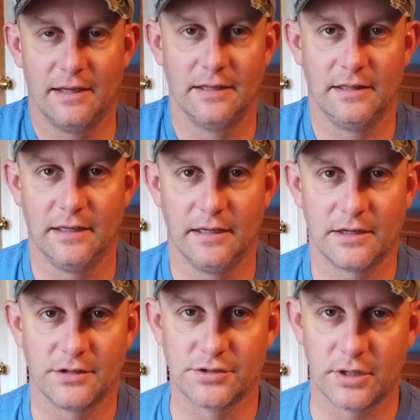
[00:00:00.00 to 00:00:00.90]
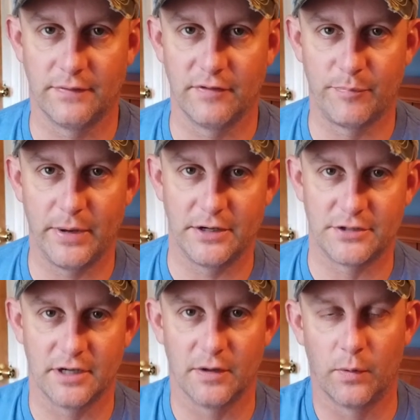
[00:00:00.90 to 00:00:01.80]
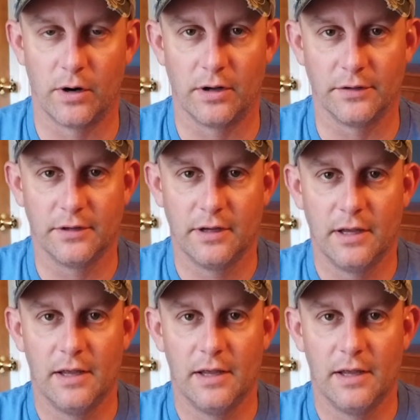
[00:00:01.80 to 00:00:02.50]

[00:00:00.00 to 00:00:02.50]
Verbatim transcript: in the Conservative Patriot world.